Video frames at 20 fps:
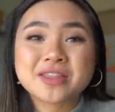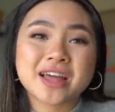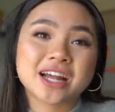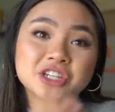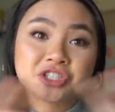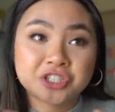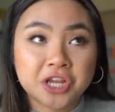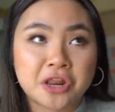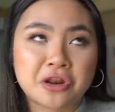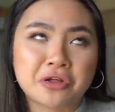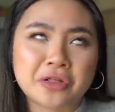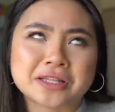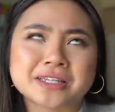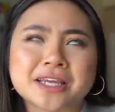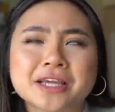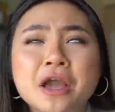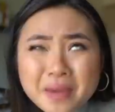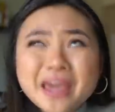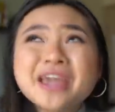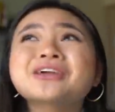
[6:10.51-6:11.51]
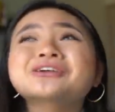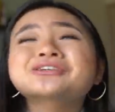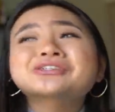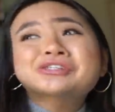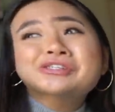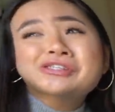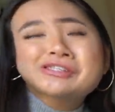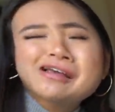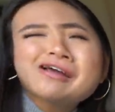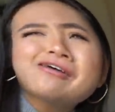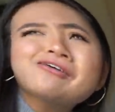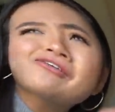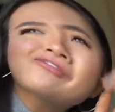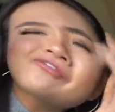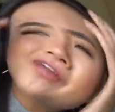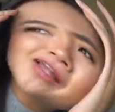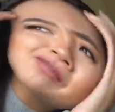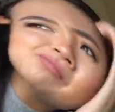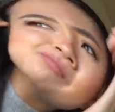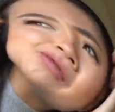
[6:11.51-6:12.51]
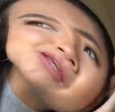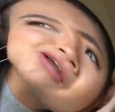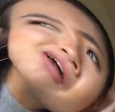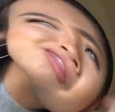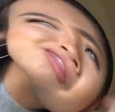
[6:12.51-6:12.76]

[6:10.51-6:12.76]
that channel that's like, be yourself and be